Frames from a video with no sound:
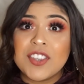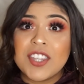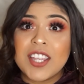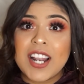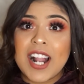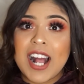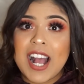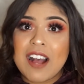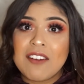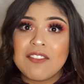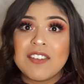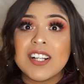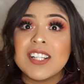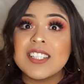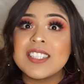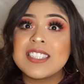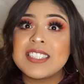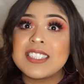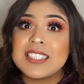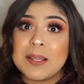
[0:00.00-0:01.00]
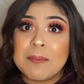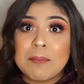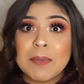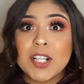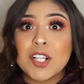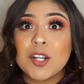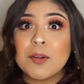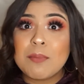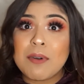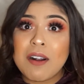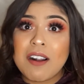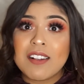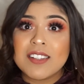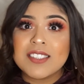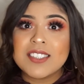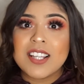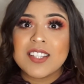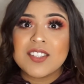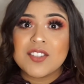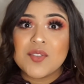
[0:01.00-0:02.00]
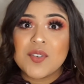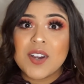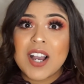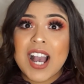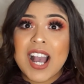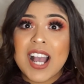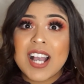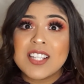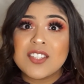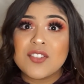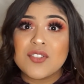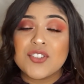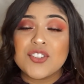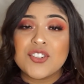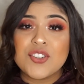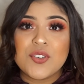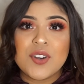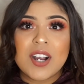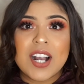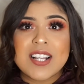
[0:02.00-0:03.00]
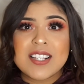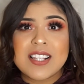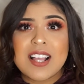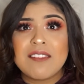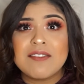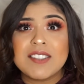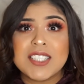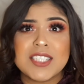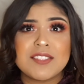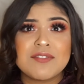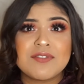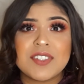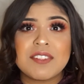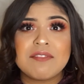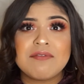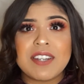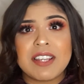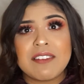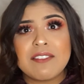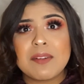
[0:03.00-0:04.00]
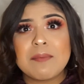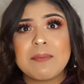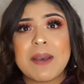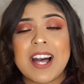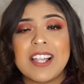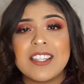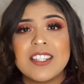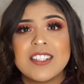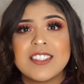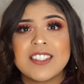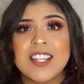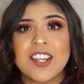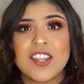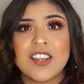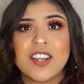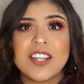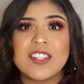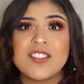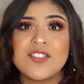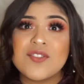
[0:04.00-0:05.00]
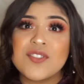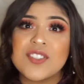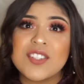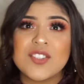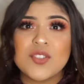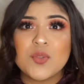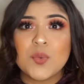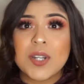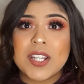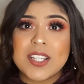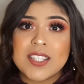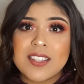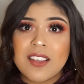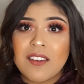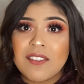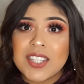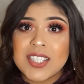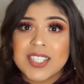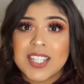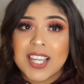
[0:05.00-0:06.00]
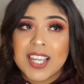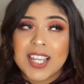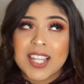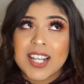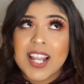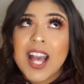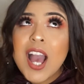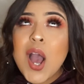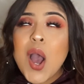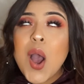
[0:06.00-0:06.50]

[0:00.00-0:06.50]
Did I have a similar product as you guys, or do you guys have different favorite palettes that you guys use in 2017?